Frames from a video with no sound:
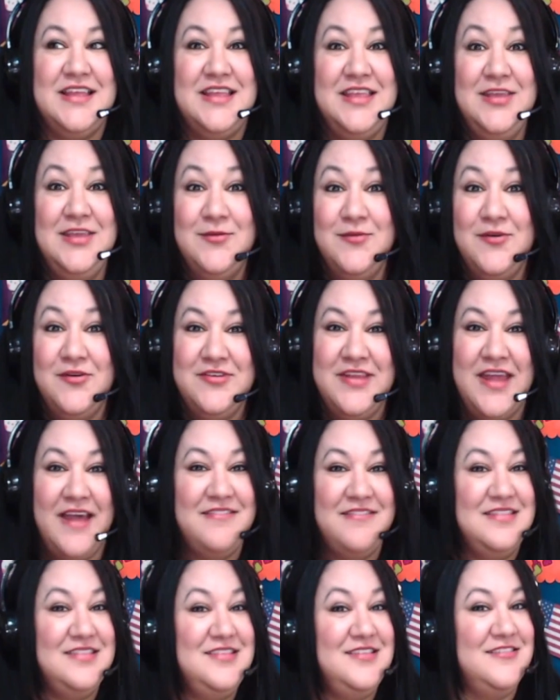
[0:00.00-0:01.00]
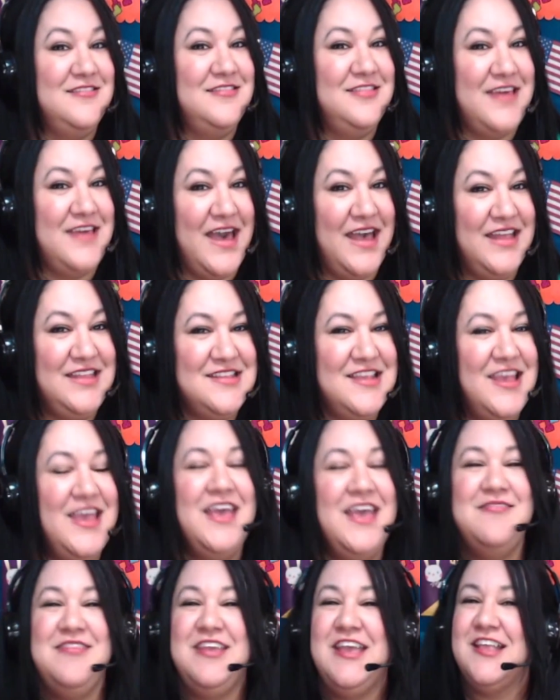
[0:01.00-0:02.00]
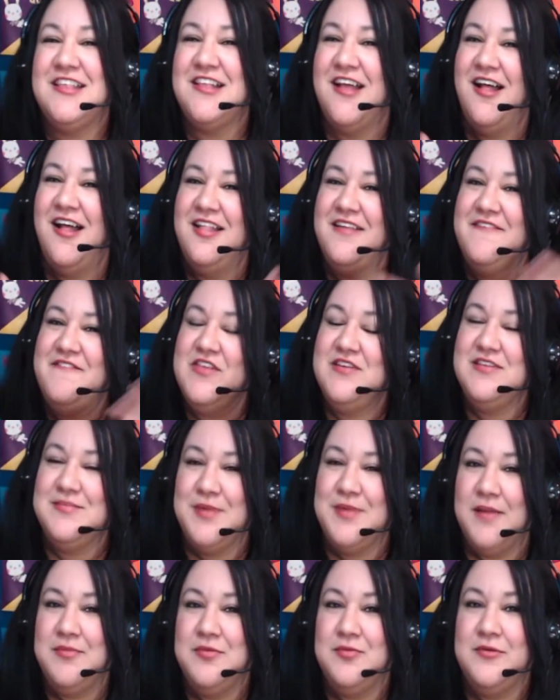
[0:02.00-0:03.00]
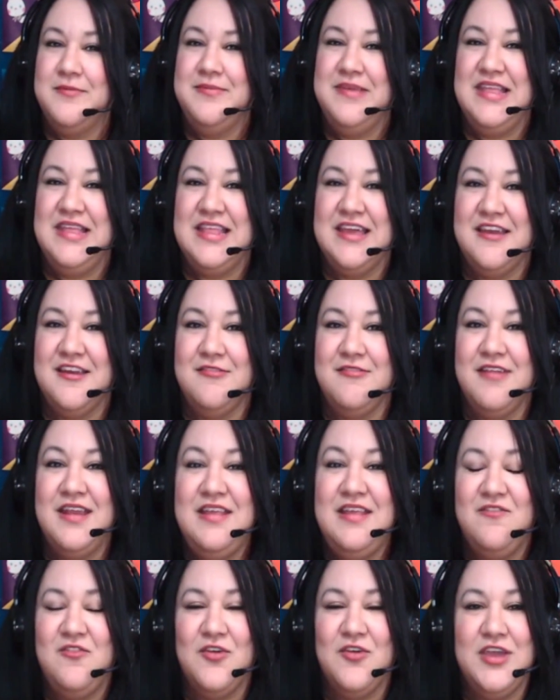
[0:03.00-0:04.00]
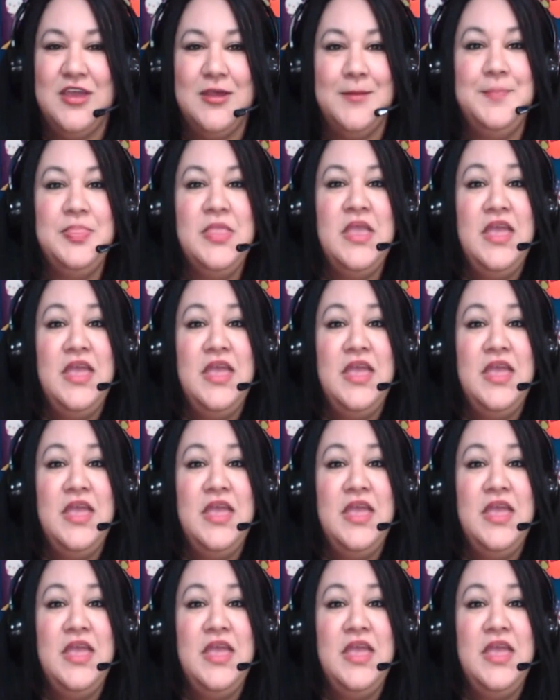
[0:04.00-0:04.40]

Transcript: you won't have to do that because all of those props will be there and ready for you.